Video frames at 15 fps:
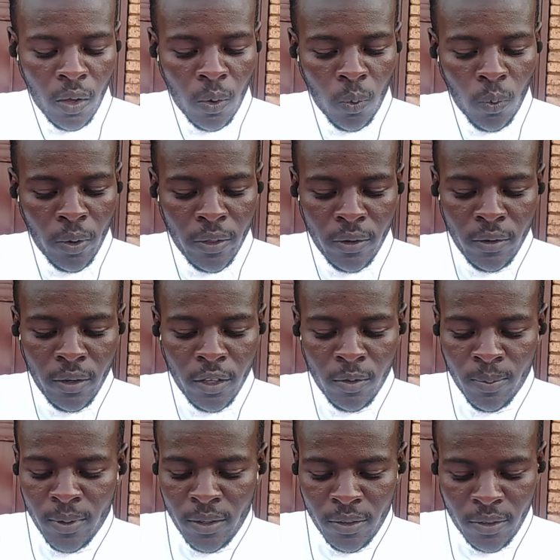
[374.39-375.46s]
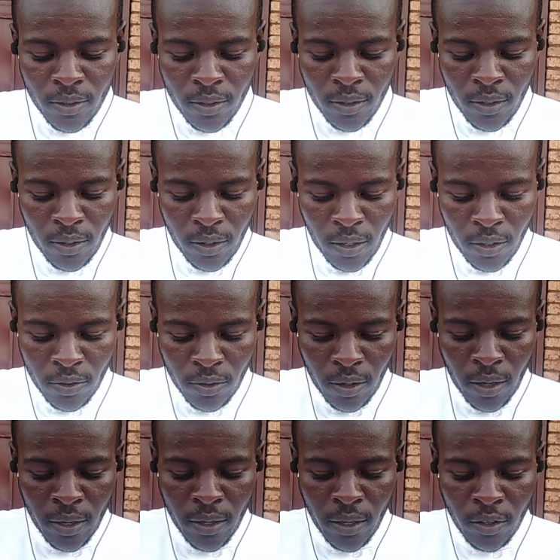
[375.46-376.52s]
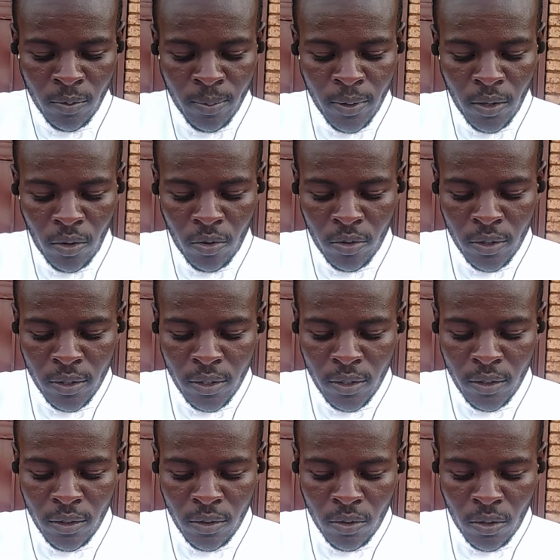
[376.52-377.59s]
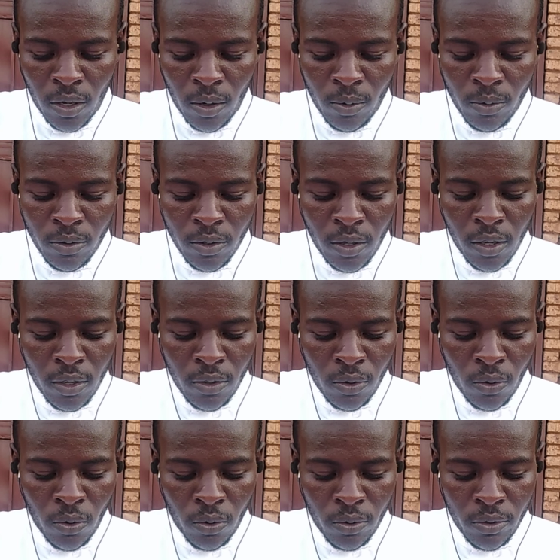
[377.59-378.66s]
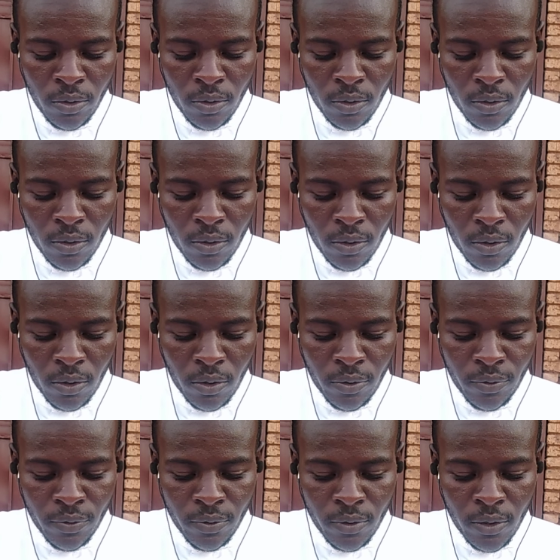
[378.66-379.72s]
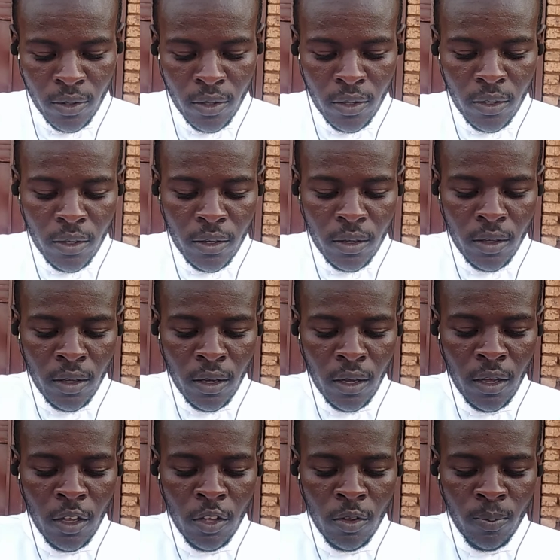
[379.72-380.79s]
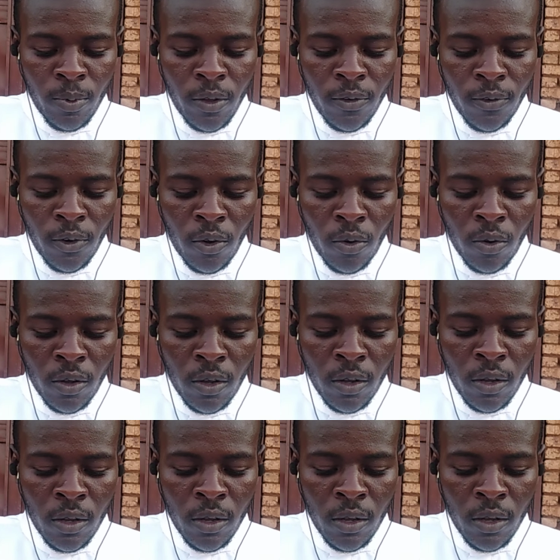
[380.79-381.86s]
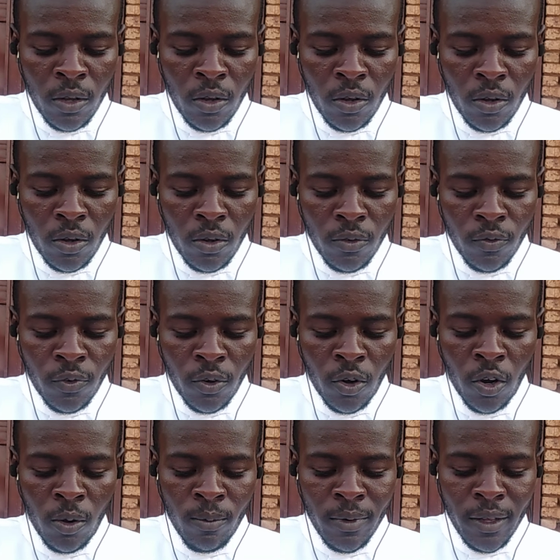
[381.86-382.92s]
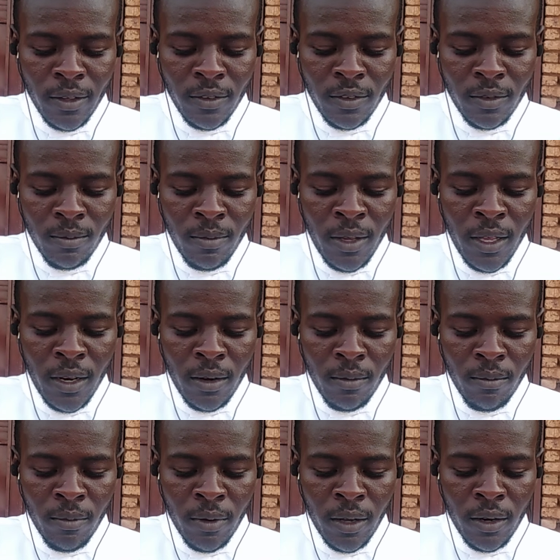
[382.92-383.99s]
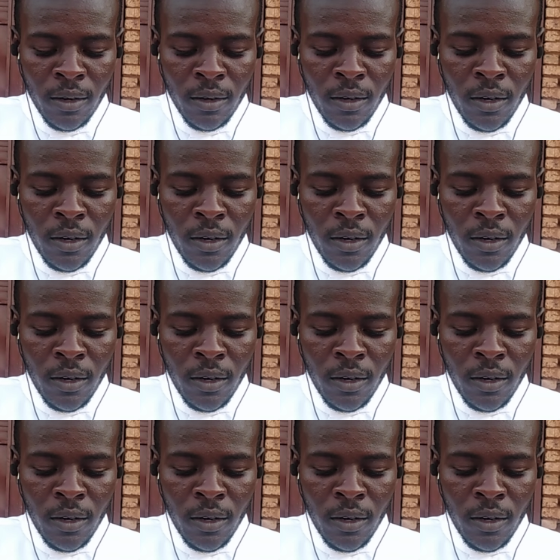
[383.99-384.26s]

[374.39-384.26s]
whether it has been written here as ASBO reading crowd court of ASB for homeless man.